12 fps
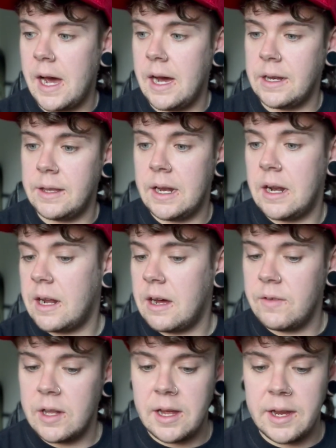and then I'd
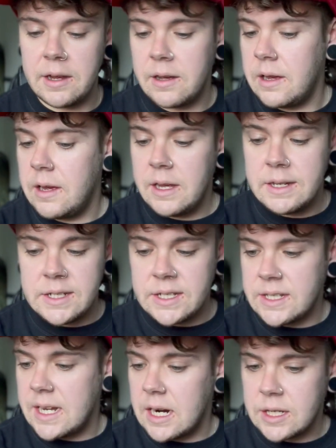have it like
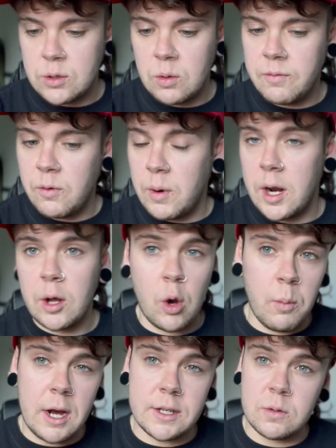stacked up for when I
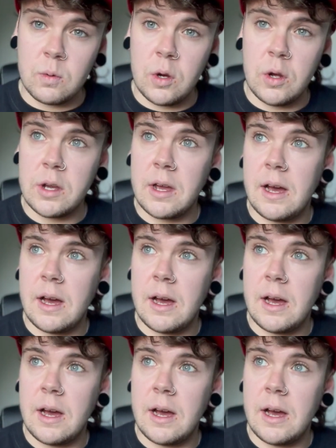go back to work,